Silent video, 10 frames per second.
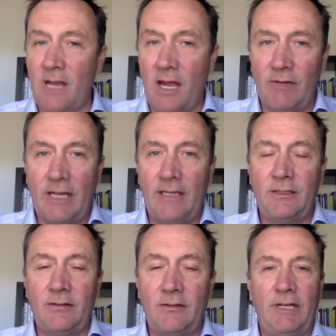
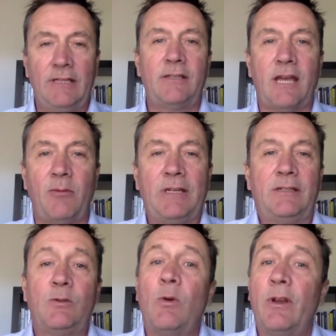unrelated to real estate
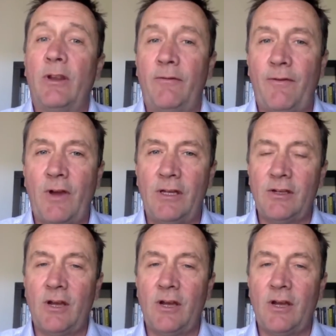because it's one of the first